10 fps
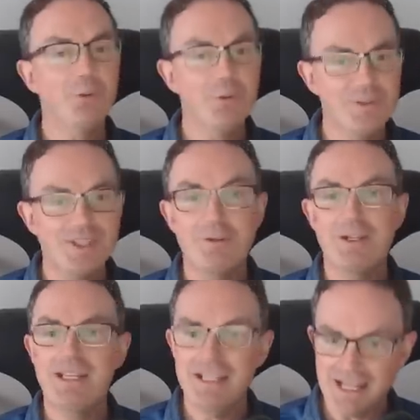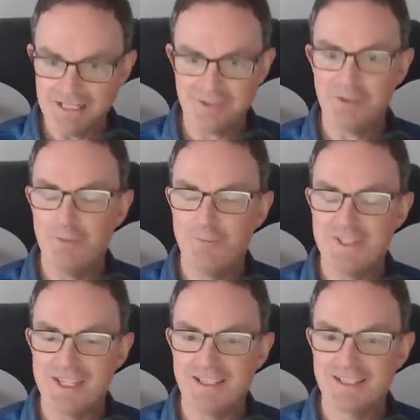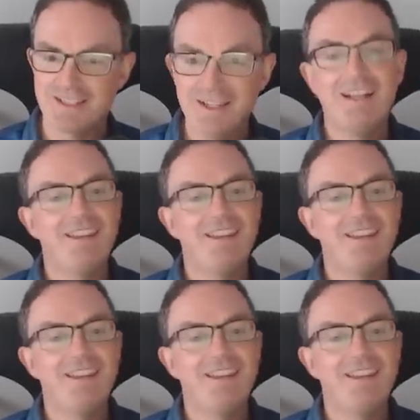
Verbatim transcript: also in astrophysics.